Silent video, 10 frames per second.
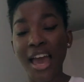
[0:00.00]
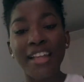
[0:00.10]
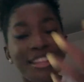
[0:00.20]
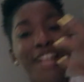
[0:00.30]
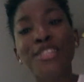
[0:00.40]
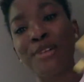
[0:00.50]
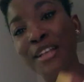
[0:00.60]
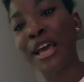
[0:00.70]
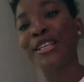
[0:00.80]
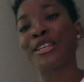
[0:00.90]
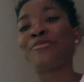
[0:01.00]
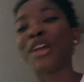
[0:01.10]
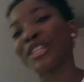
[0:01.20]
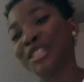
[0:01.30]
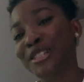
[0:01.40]
And that's why some
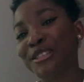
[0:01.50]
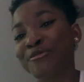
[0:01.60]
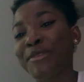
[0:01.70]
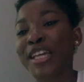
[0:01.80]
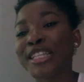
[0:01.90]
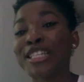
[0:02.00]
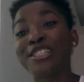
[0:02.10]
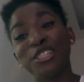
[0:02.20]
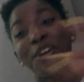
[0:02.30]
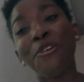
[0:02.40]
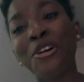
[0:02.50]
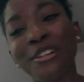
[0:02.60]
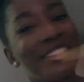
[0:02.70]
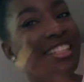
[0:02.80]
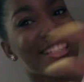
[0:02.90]
Nigerians make this joke
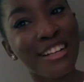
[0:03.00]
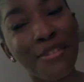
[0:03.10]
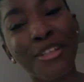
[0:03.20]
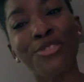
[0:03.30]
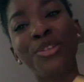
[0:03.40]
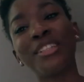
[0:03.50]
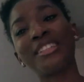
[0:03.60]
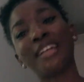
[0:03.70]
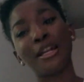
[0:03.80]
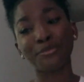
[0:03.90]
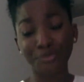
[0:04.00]
on Instagram and Twitter that